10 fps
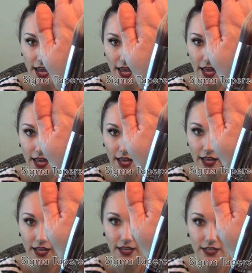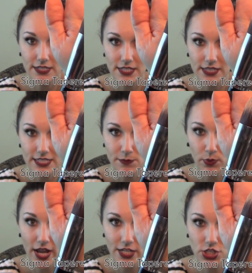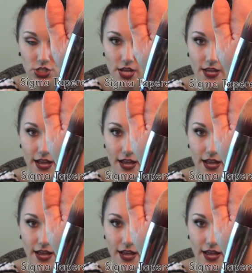and this brush